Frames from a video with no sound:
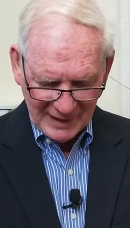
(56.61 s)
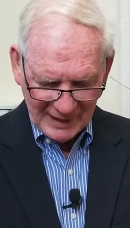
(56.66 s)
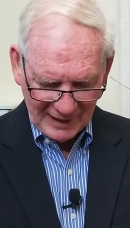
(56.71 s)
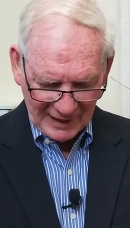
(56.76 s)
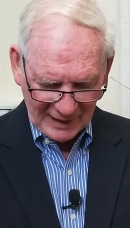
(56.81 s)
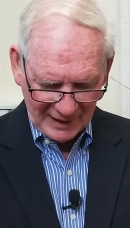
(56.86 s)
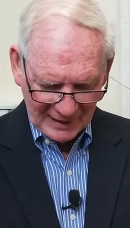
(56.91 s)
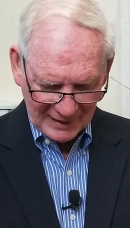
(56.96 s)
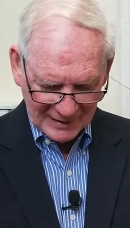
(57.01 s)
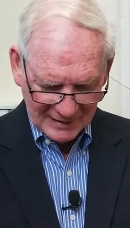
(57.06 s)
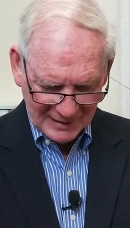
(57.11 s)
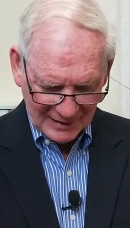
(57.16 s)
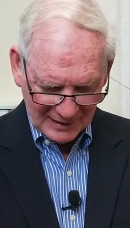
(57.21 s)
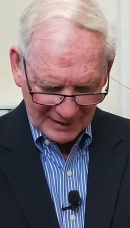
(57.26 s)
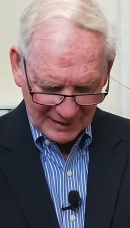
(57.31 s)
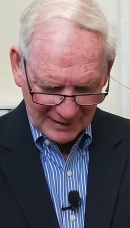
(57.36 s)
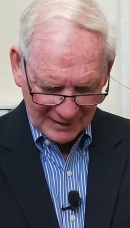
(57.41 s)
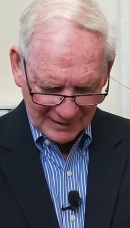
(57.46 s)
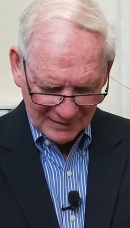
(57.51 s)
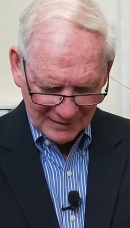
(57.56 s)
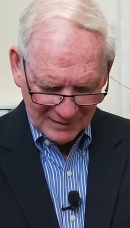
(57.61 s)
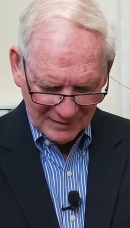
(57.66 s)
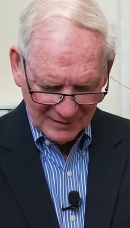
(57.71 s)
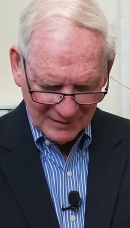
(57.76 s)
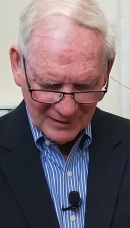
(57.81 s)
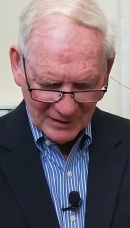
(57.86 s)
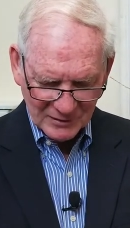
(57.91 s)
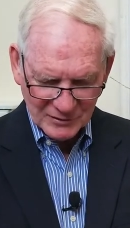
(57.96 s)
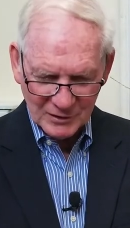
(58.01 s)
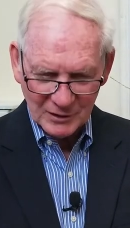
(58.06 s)
And uh,
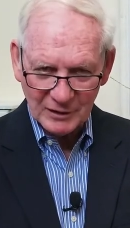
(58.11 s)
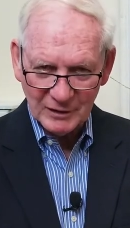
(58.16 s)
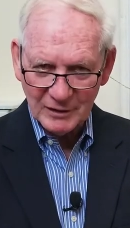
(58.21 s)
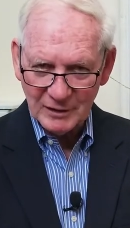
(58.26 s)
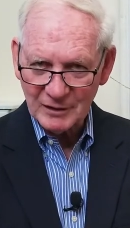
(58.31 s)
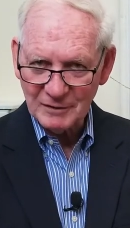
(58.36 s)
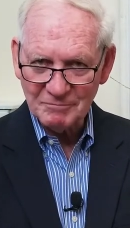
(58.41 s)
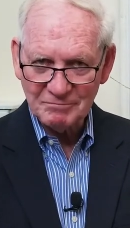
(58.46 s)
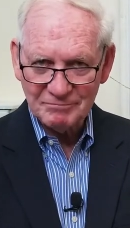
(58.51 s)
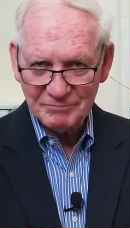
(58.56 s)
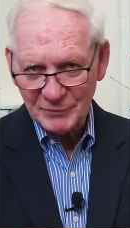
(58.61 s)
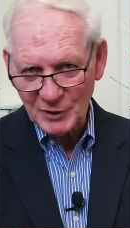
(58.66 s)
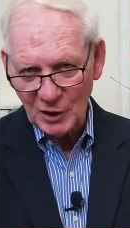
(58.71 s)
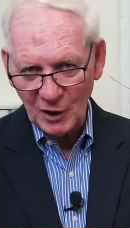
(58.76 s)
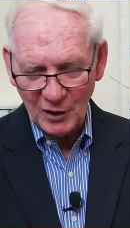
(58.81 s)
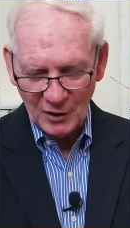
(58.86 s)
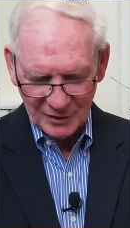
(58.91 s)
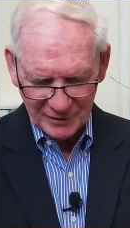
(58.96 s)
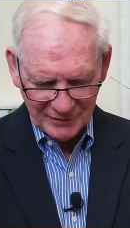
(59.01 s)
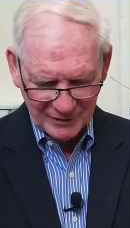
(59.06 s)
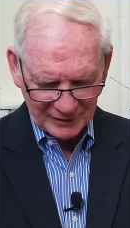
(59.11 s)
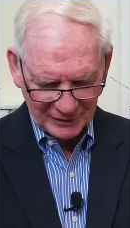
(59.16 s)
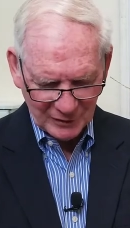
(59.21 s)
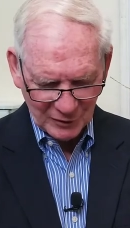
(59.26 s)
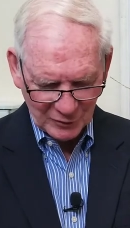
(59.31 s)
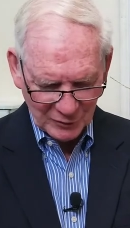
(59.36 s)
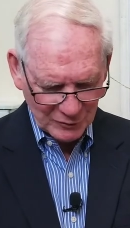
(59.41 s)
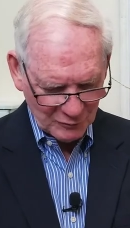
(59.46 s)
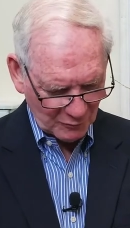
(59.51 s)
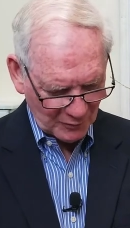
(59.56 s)
there's a little card that
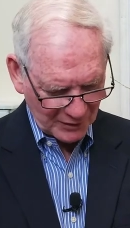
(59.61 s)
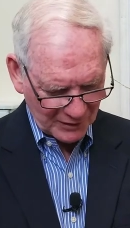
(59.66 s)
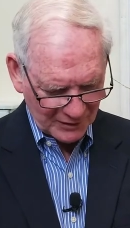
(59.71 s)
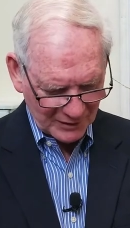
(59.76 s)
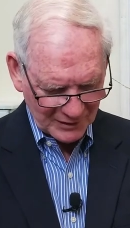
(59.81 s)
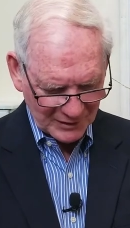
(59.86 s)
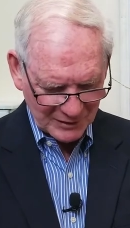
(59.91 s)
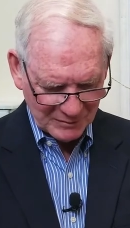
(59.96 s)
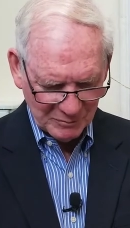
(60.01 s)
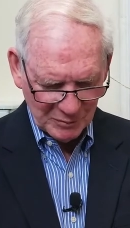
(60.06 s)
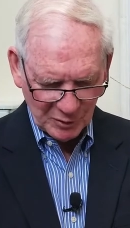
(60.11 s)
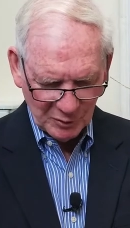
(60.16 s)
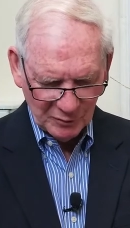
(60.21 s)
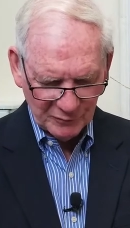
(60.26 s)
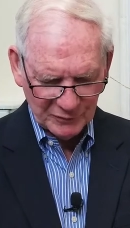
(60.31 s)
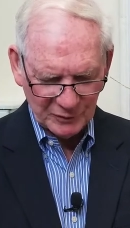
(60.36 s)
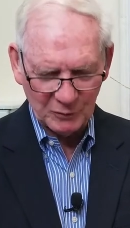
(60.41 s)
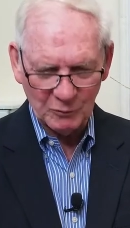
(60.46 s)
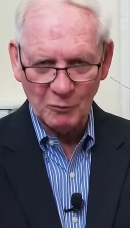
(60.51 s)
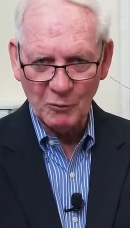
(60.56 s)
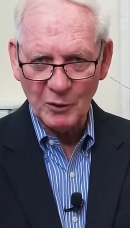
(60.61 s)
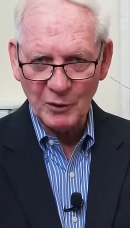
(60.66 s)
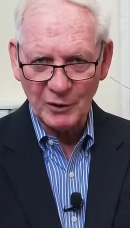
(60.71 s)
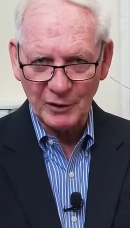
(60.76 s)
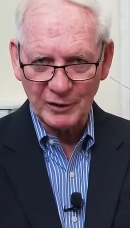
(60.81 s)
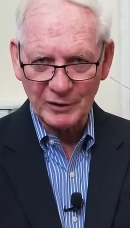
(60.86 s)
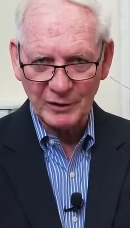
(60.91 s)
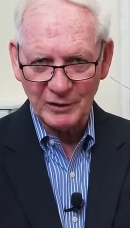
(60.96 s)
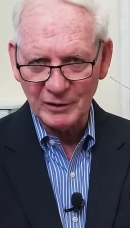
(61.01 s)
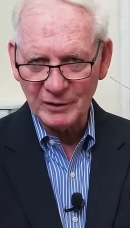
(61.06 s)
goes with this beautiful
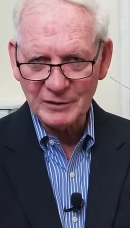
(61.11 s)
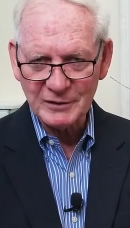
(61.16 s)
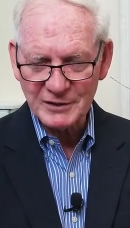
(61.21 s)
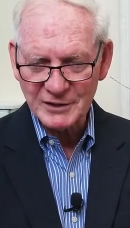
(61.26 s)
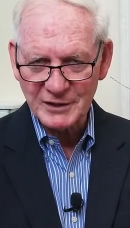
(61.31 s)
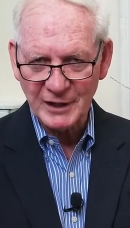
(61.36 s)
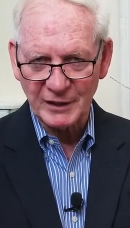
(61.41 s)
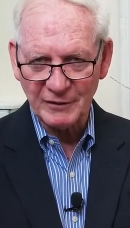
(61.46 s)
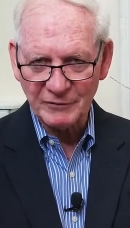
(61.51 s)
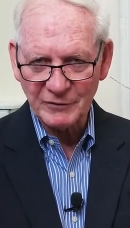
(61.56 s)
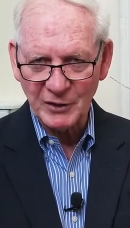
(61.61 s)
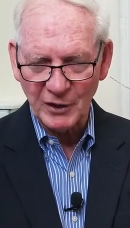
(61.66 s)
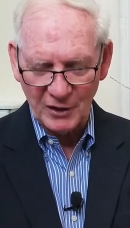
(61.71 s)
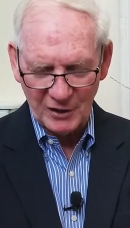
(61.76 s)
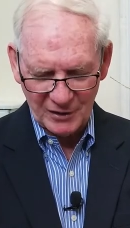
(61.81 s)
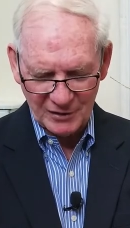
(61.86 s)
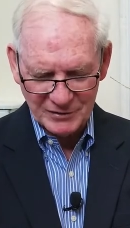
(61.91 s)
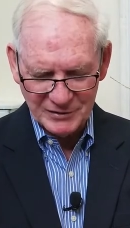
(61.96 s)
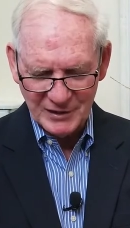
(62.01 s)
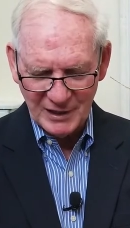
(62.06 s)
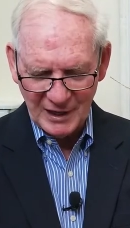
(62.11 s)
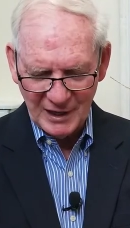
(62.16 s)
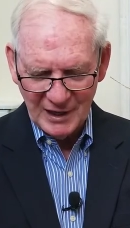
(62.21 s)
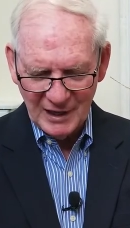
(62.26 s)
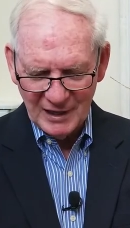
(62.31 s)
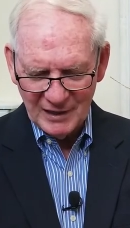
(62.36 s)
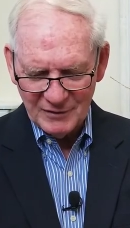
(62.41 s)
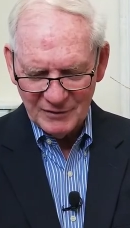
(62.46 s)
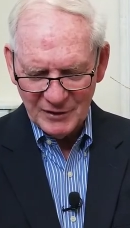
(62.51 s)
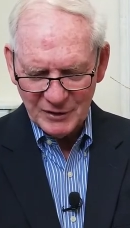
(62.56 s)
work, a little set of cards.
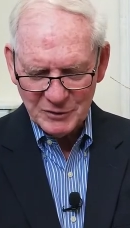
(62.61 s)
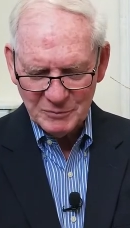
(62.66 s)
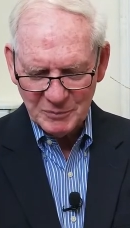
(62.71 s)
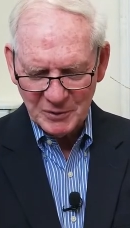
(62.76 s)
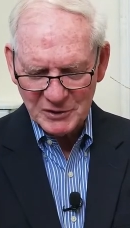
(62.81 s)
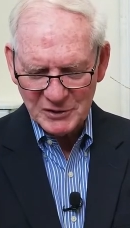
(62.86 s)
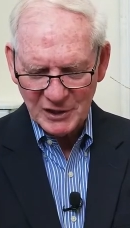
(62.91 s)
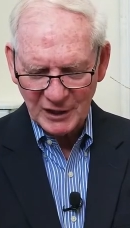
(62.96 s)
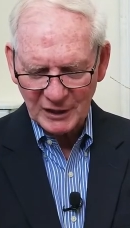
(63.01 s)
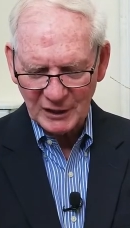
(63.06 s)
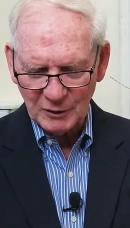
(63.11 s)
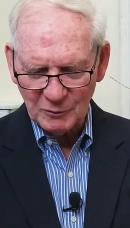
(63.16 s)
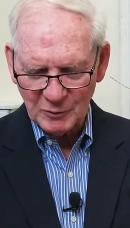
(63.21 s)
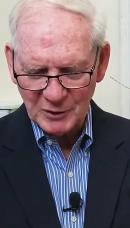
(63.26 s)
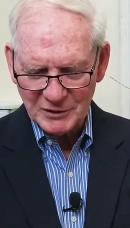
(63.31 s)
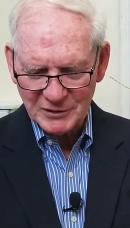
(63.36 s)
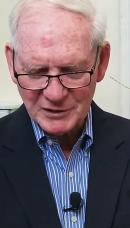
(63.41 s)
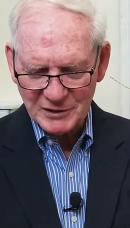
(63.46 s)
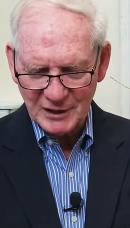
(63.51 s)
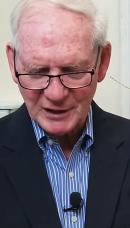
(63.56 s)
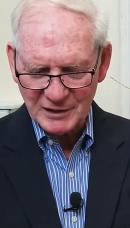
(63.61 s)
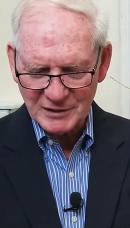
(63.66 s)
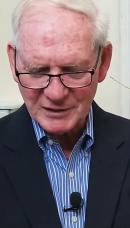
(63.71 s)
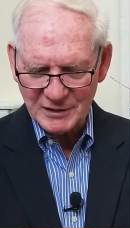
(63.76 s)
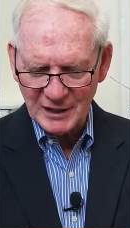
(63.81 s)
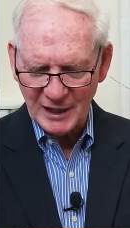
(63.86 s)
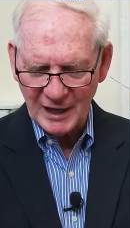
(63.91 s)
This particular one says, To